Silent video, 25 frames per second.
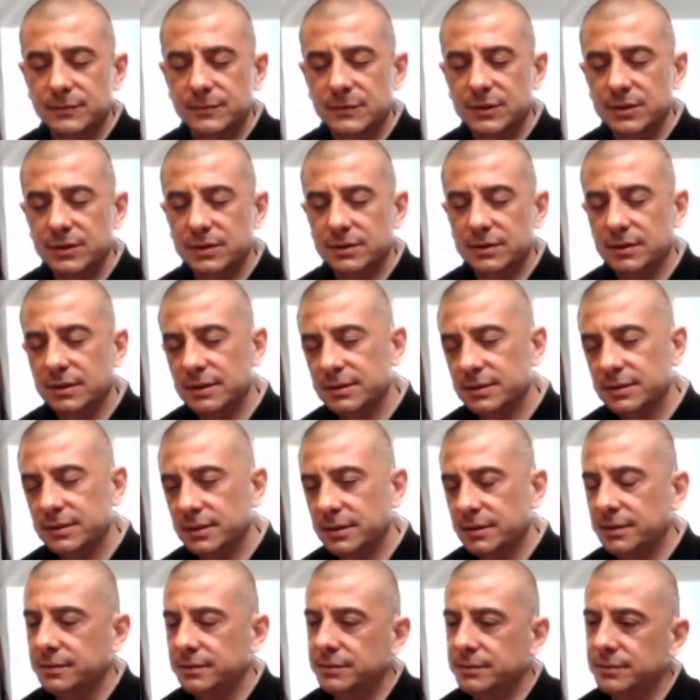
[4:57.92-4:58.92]
just
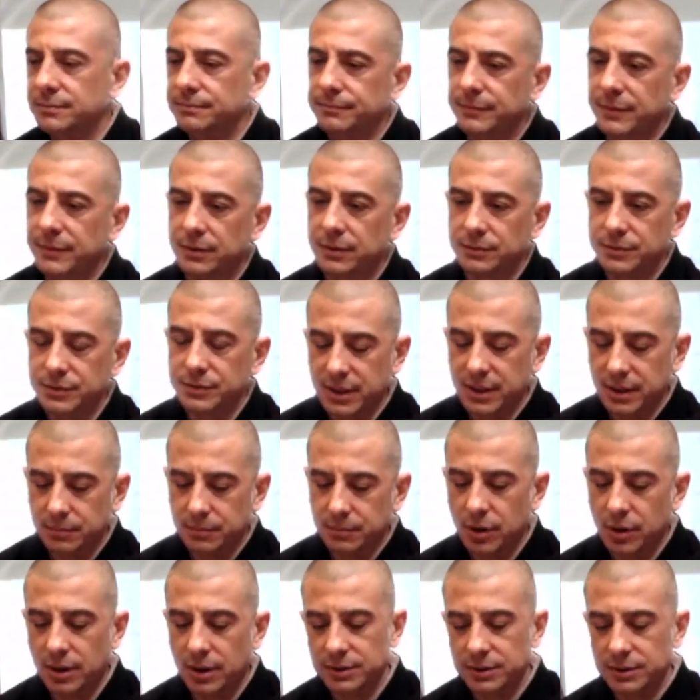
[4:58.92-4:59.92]
listen and check
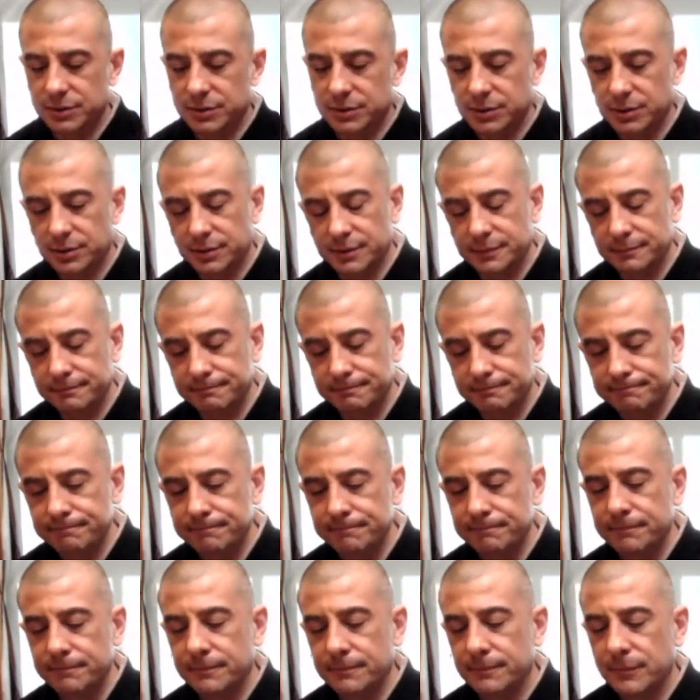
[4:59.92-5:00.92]
posture and
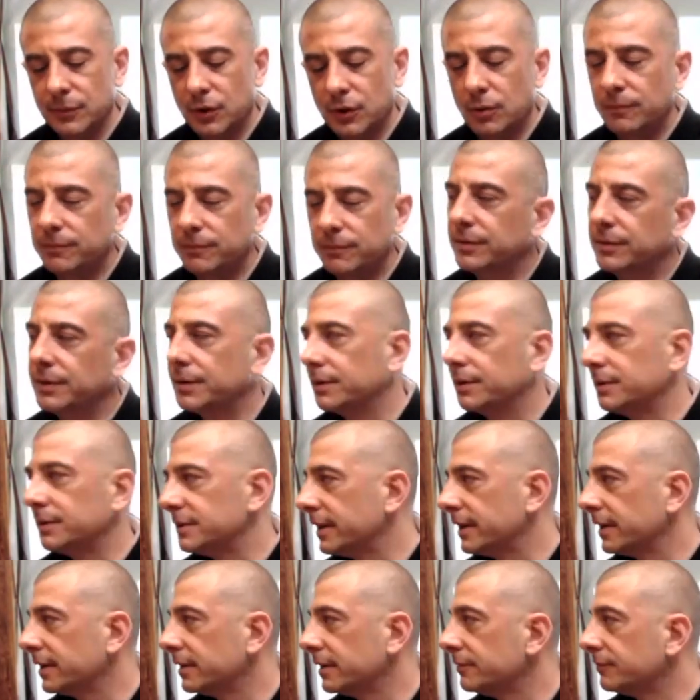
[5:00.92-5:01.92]
hopefully you can
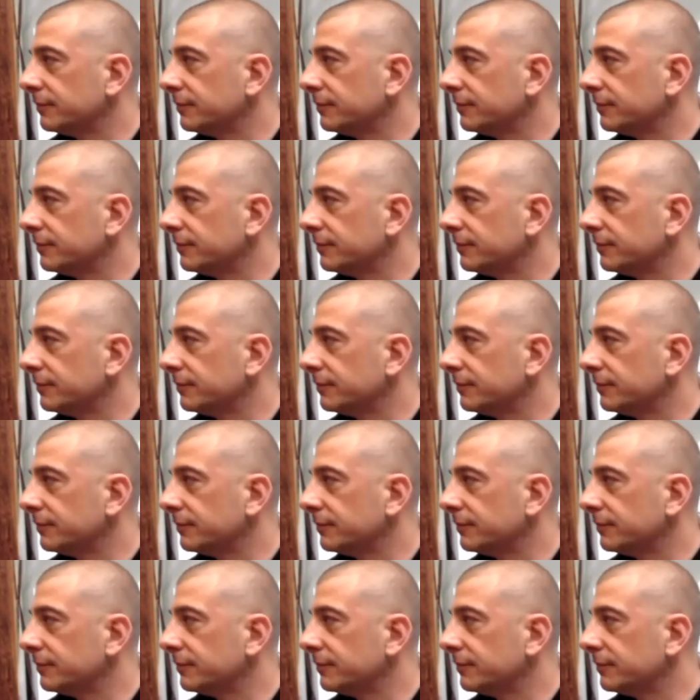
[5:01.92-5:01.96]
take a